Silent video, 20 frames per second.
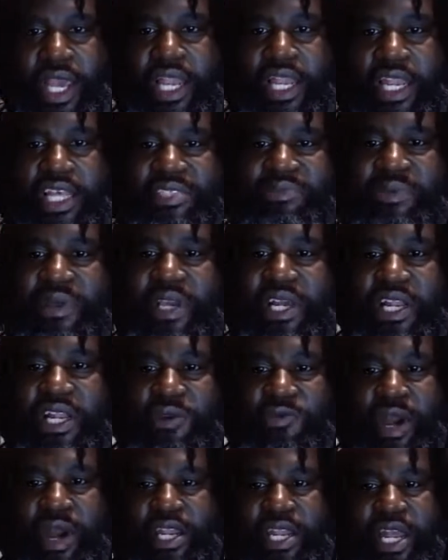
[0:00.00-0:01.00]
Let's be
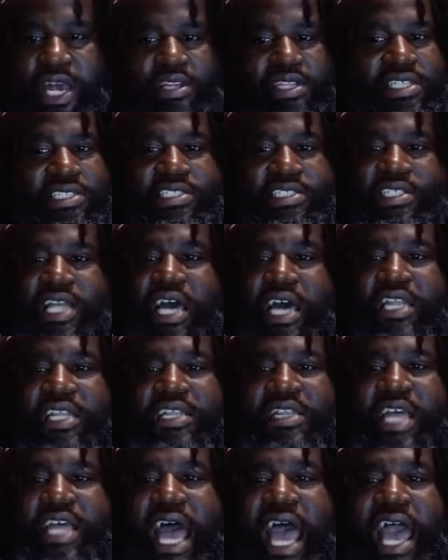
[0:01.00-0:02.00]
clear right now. This is
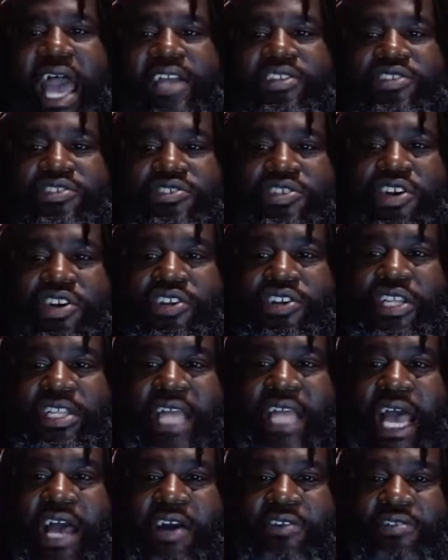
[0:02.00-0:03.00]
not the actor turning
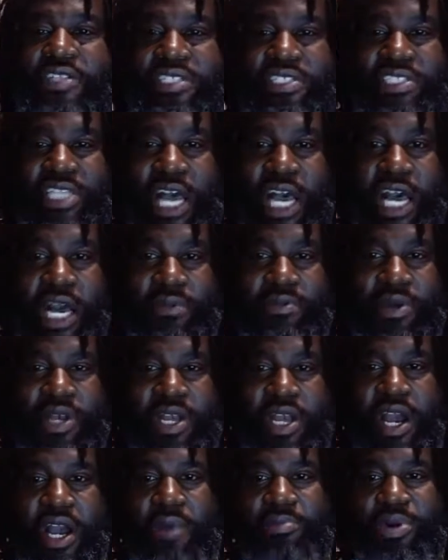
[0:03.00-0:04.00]
down the job
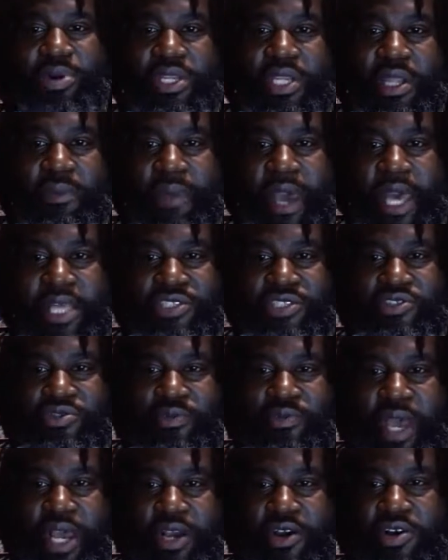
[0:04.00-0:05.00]
of putting the bat
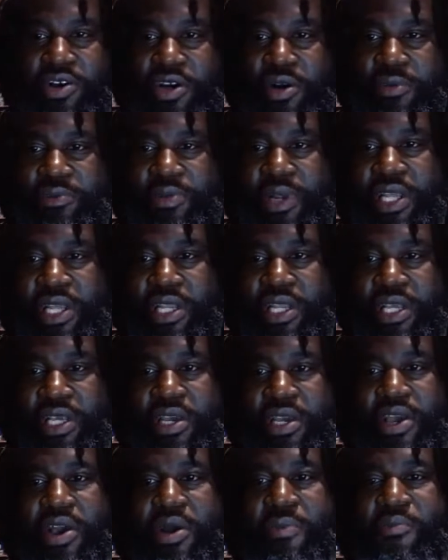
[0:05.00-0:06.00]
suit back on completely,